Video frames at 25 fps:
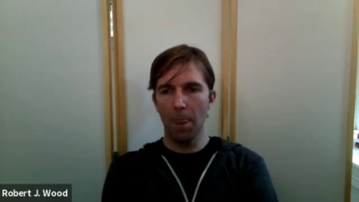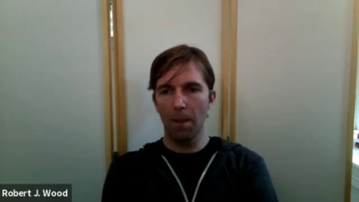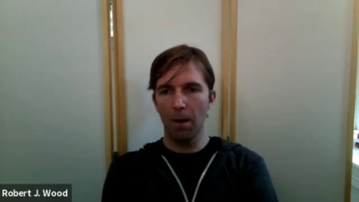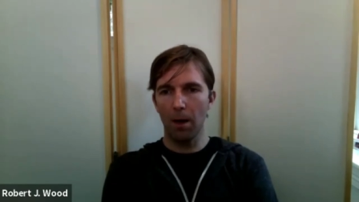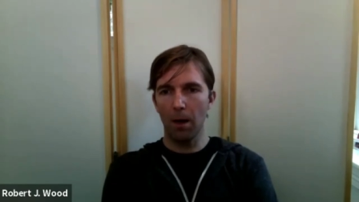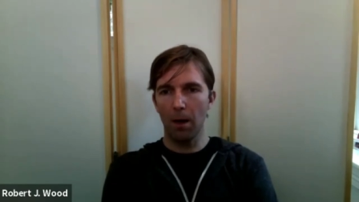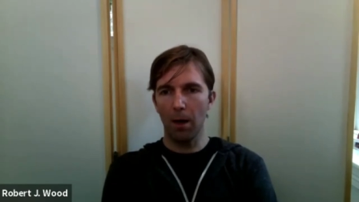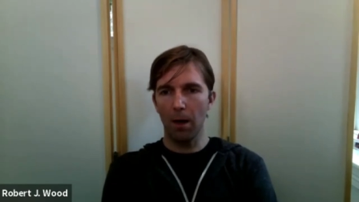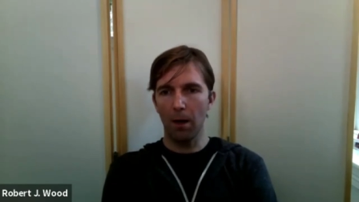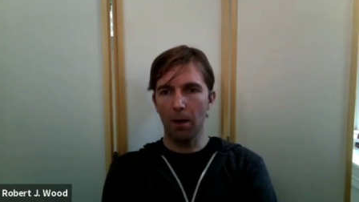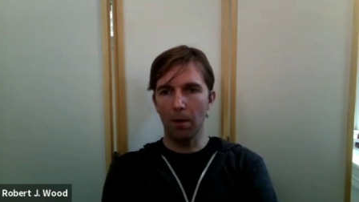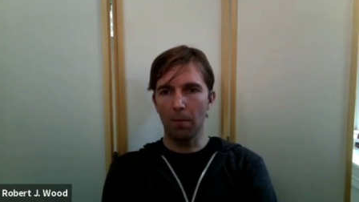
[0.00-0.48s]

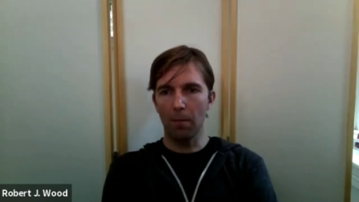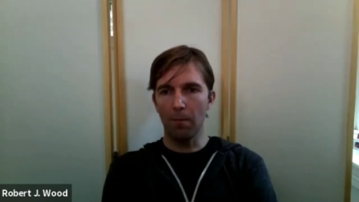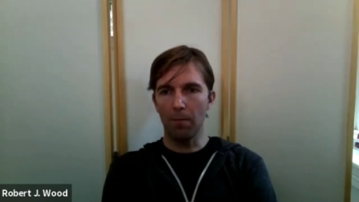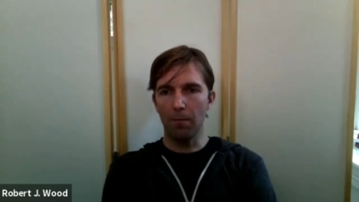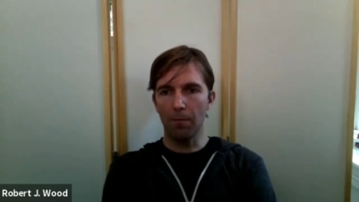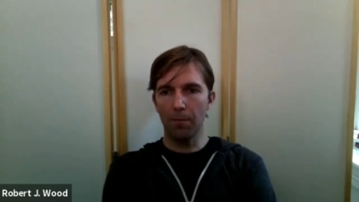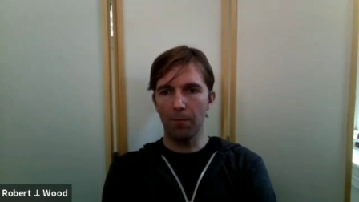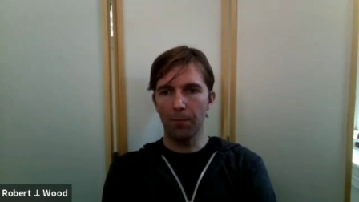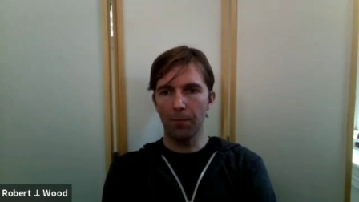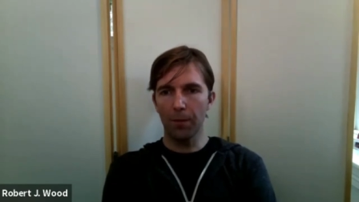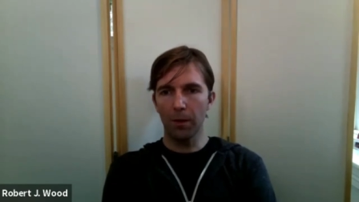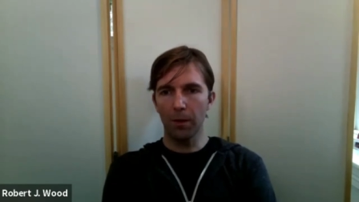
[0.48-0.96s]

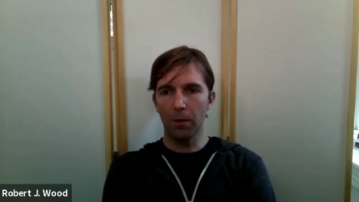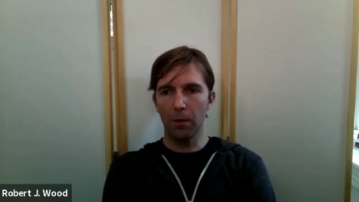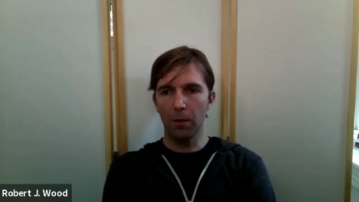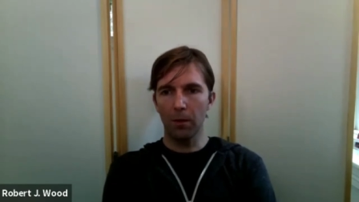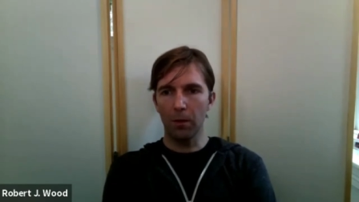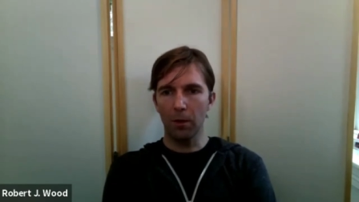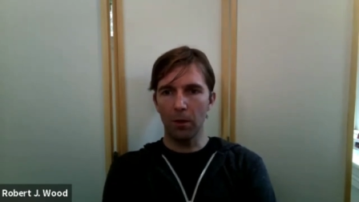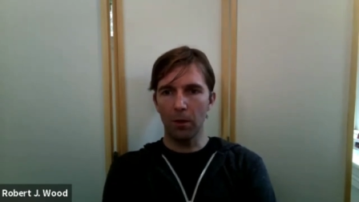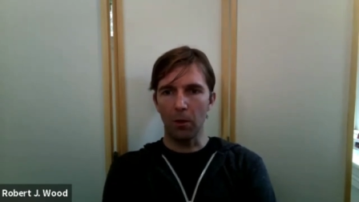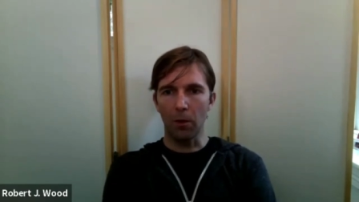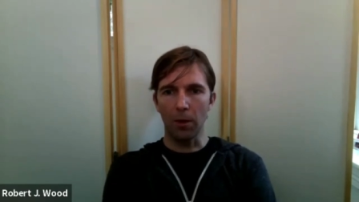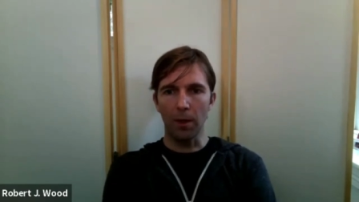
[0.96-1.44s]
Um, you
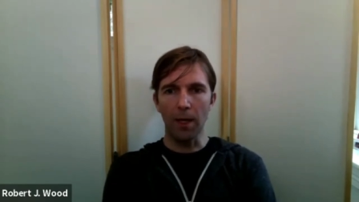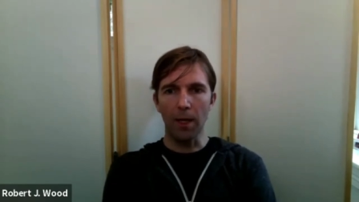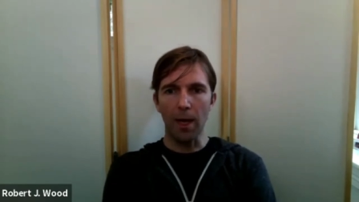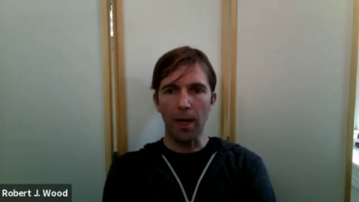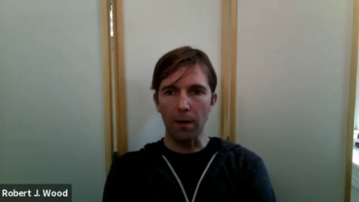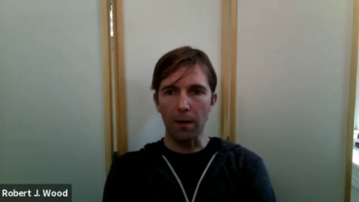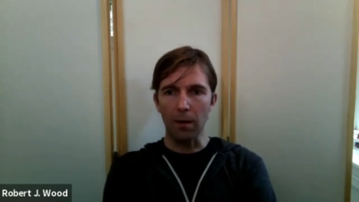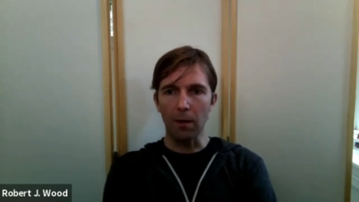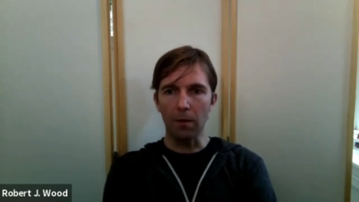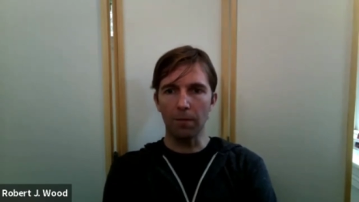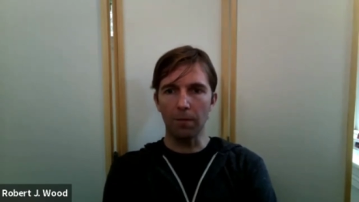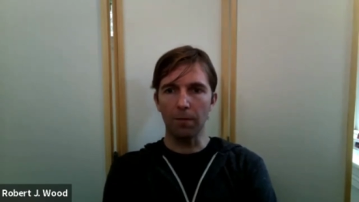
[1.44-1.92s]
know,
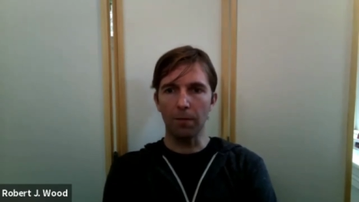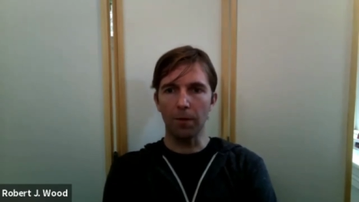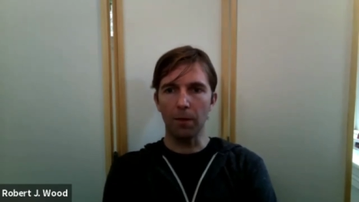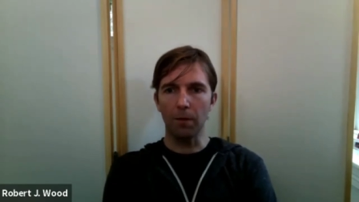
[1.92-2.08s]
again, if,